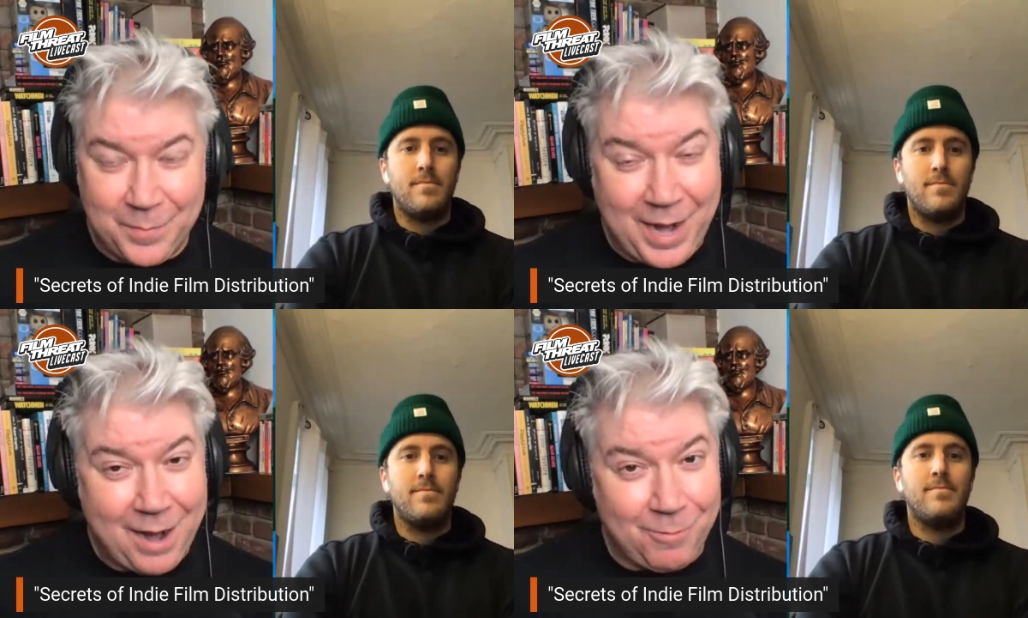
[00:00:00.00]

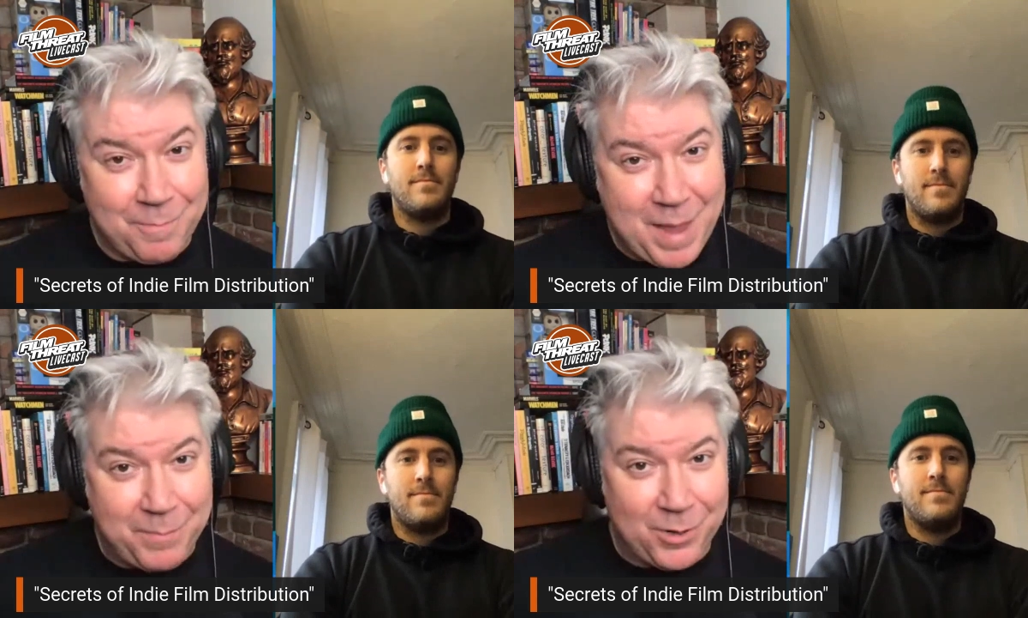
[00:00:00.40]
Speaker 1: but I
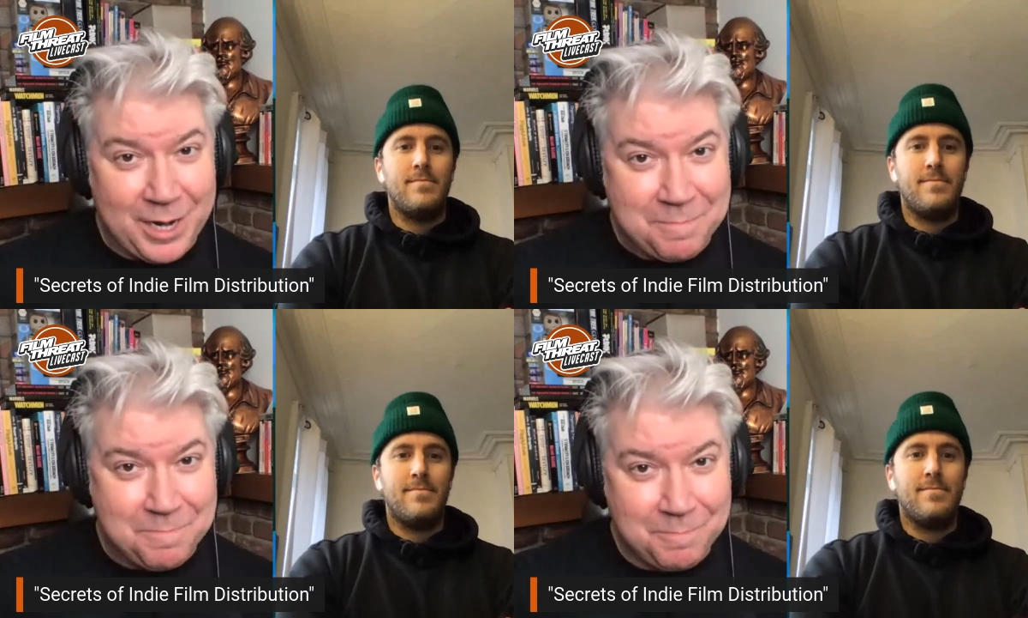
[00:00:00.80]
remember
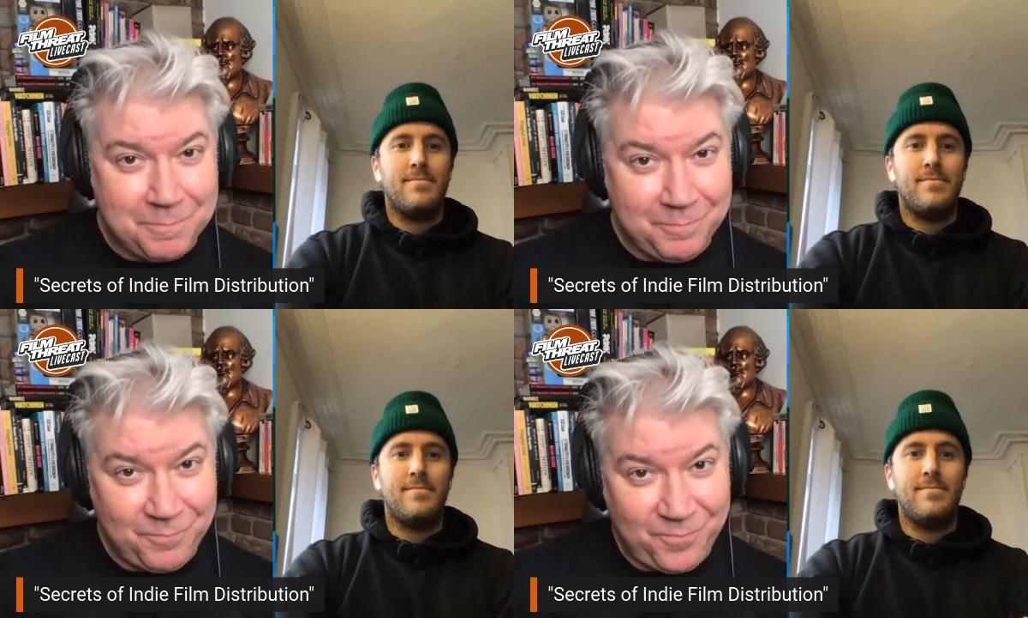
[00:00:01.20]
him
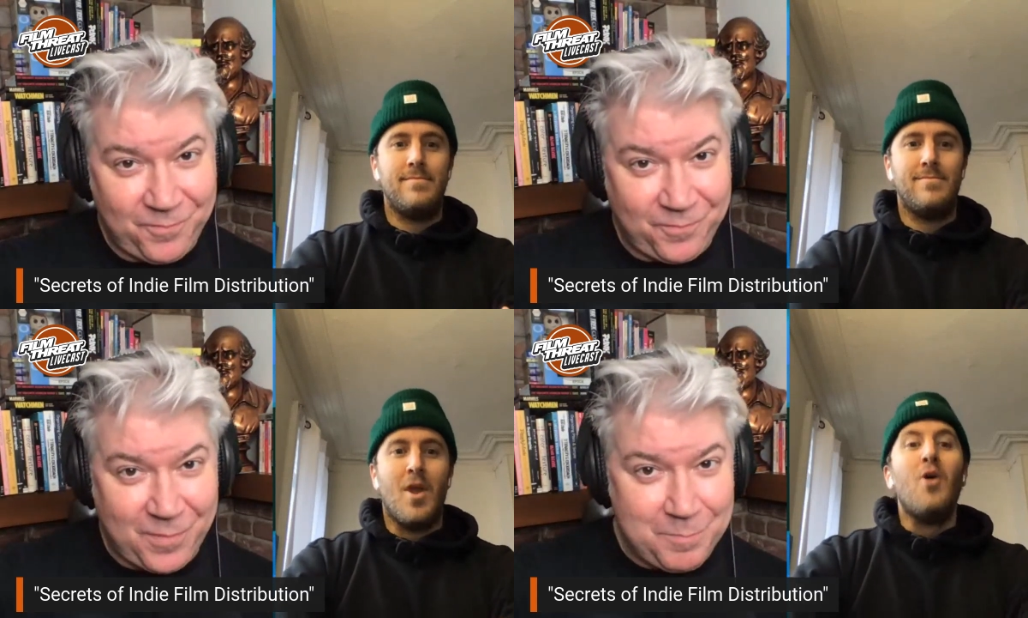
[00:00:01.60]

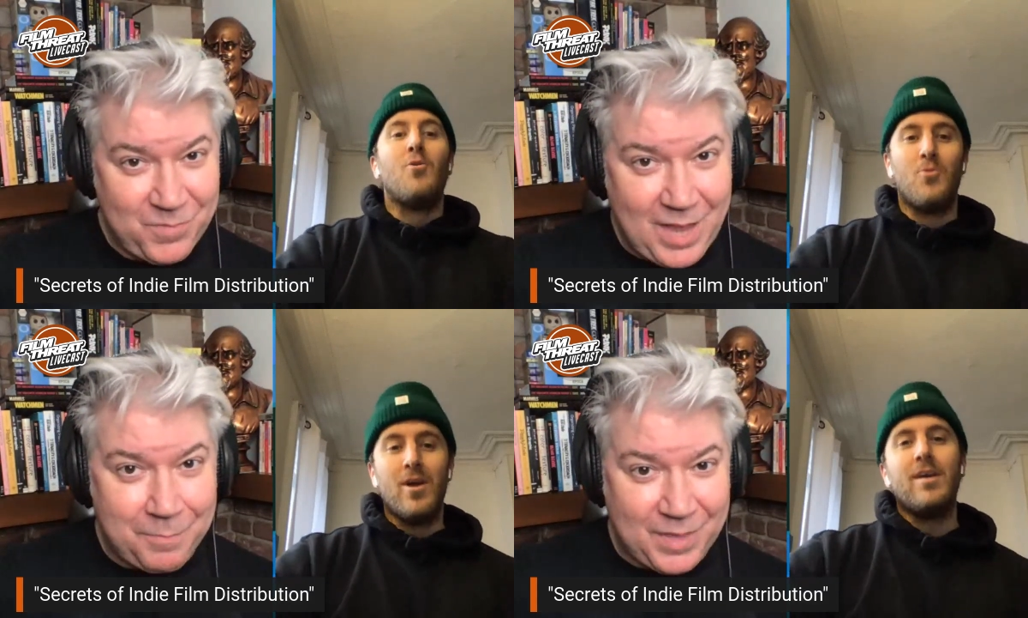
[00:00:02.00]
from
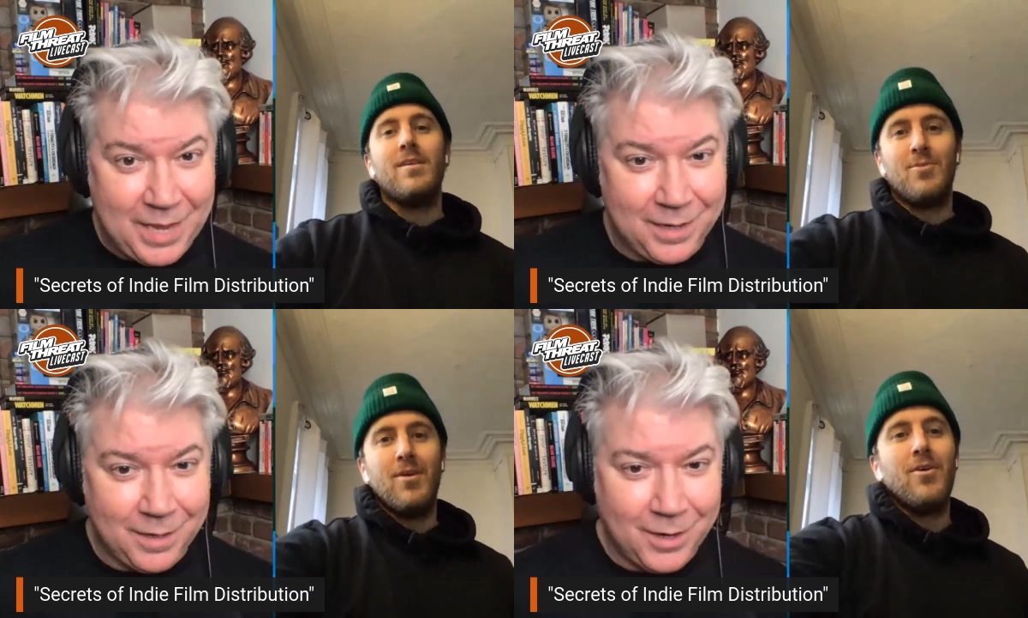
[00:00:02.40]

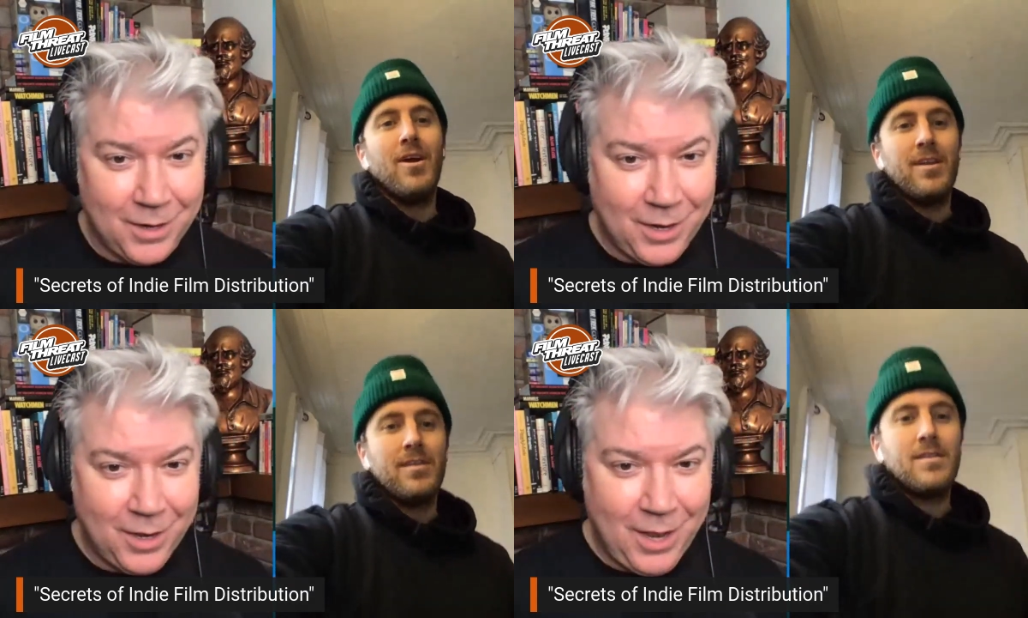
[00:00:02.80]
something. Right,
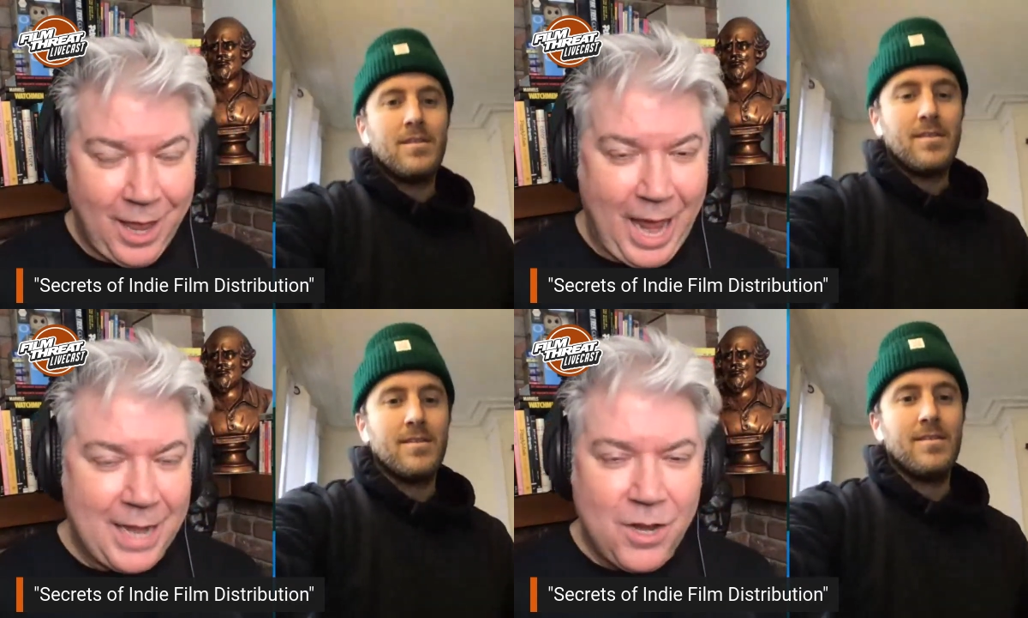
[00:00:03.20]
Speaker 2: right,
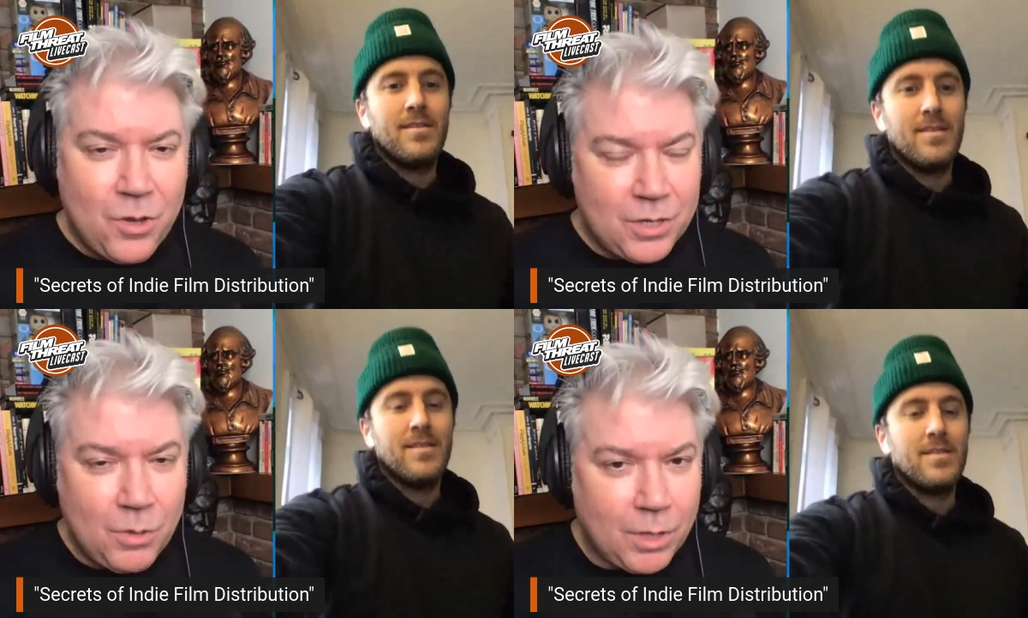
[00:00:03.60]
right.
Speaker 1: And
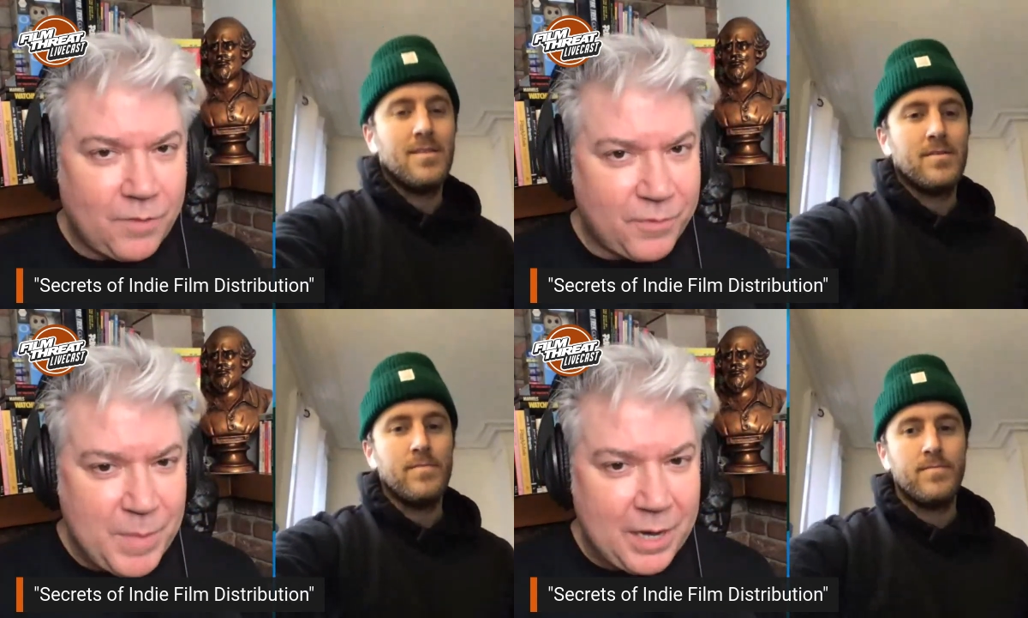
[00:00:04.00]
you you
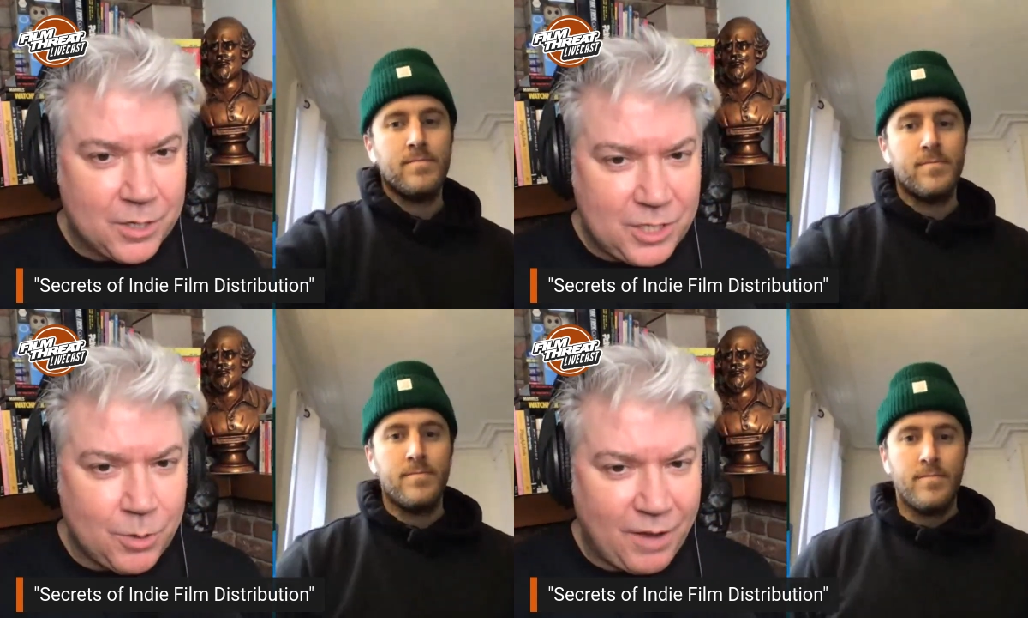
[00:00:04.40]
look familiar
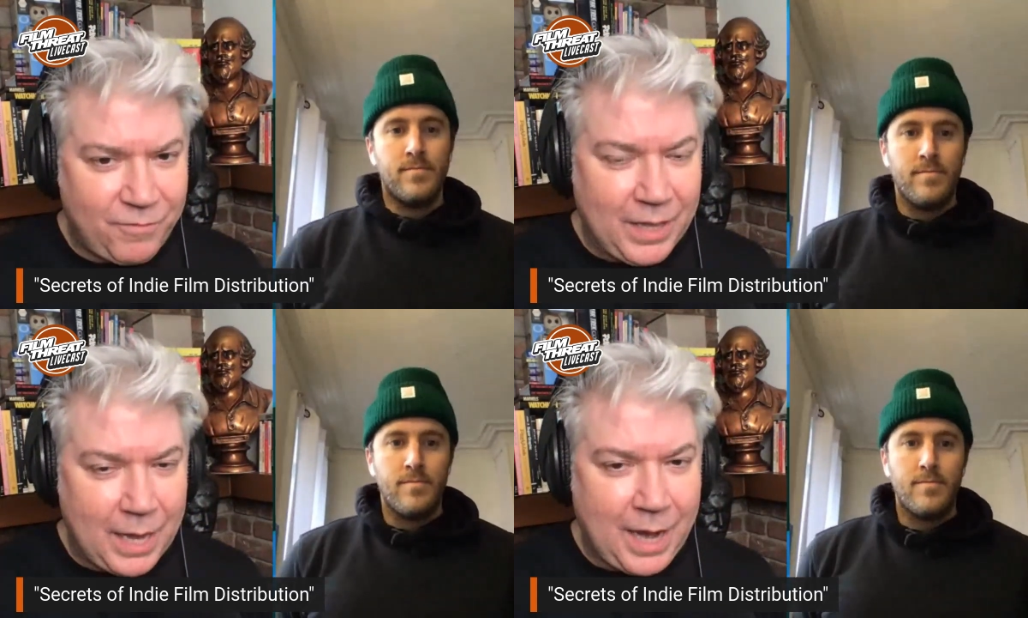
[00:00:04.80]
too. I
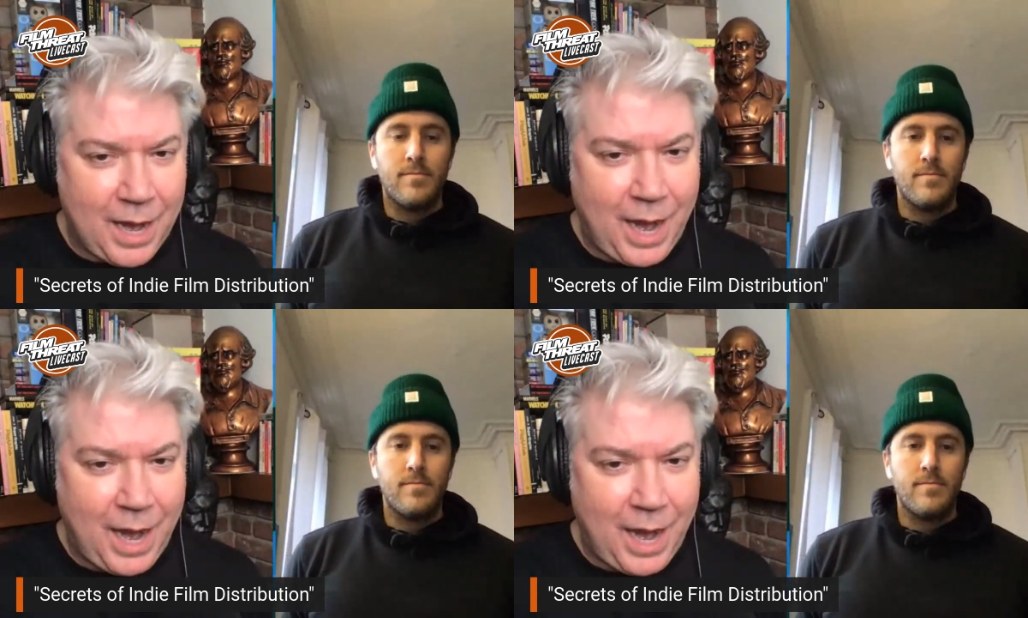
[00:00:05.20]
feel like I